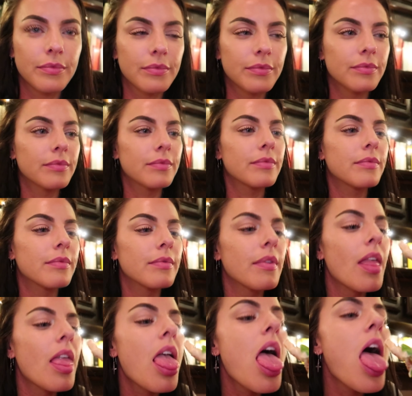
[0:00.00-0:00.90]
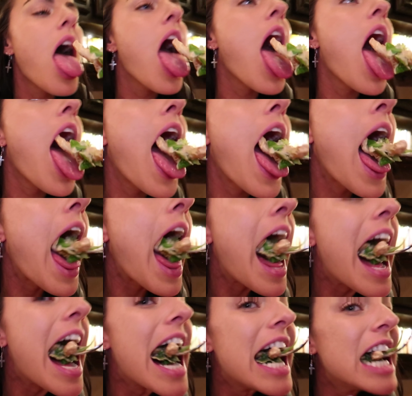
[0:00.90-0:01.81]
I learned was actually
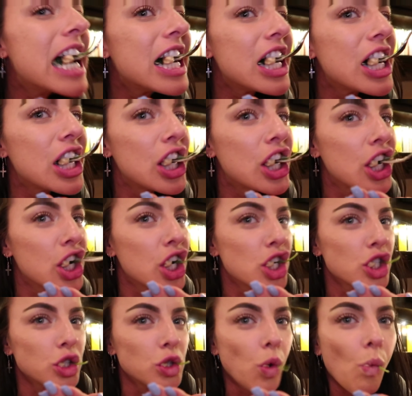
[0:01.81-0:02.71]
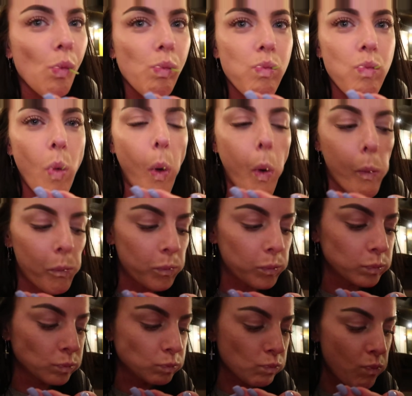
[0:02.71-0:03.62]
called a rosé sauce,
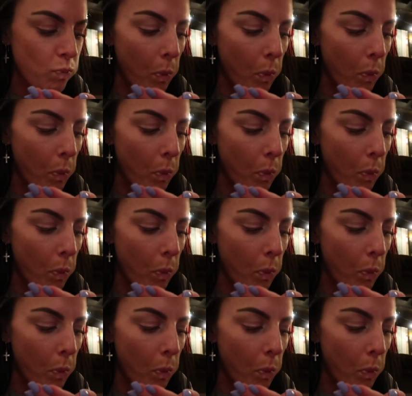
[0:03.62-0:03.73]
which in